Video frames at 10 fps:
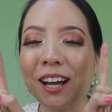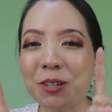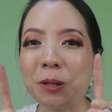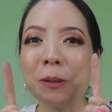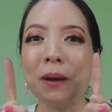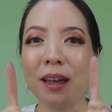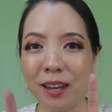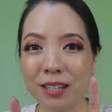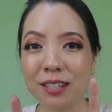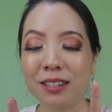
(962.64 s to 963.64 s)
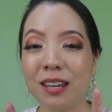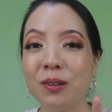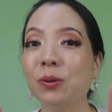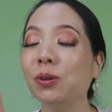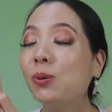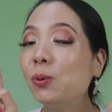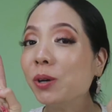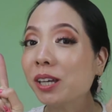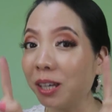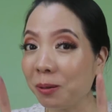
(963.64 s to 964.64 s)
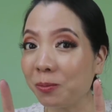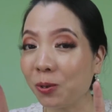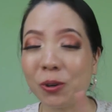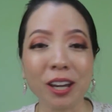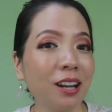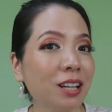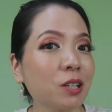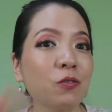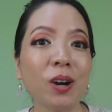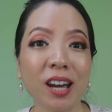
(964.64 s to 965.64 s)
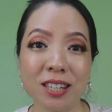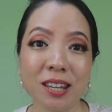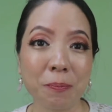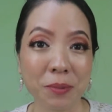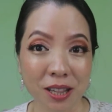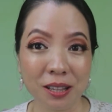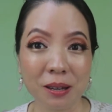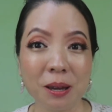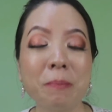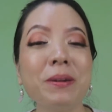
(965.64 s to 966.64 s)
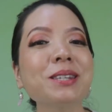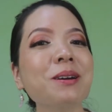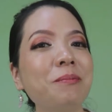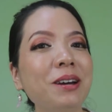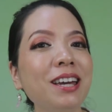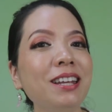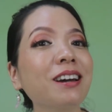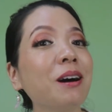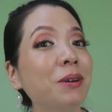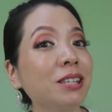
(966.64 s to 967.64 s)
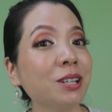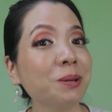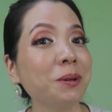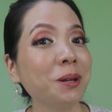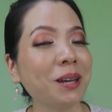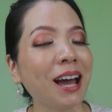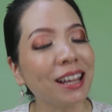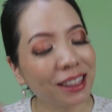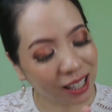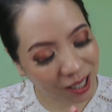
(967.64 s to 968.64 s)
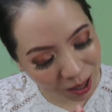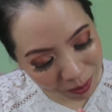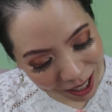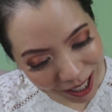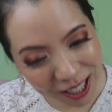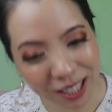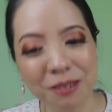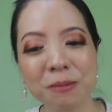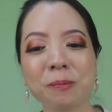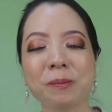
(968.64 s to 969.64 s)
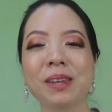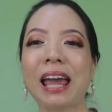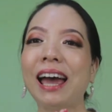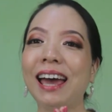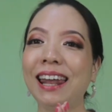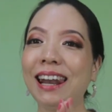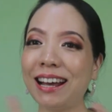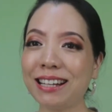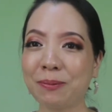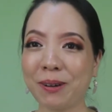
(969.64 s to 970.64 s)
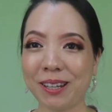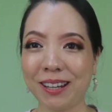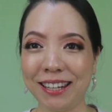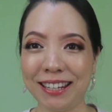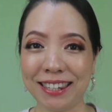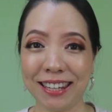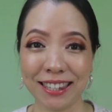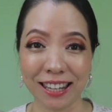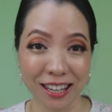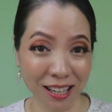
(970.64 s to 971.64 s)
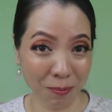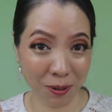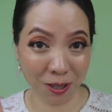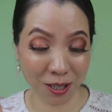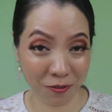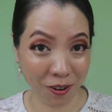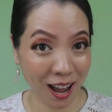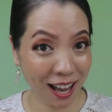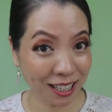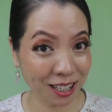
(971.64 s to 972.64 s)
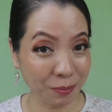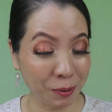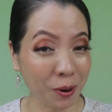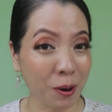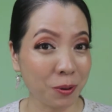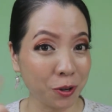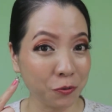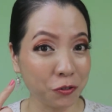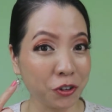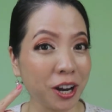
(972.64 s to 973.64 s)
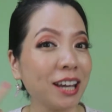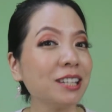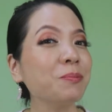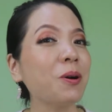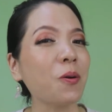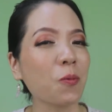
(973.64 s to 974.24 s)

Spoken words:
eyeshadow palette that you will keep regardless of what has happened. Please comment in the comment section below, yeah? Thank you so much. And last but not least, here's an inner beauty tip for us to be more beautiful and more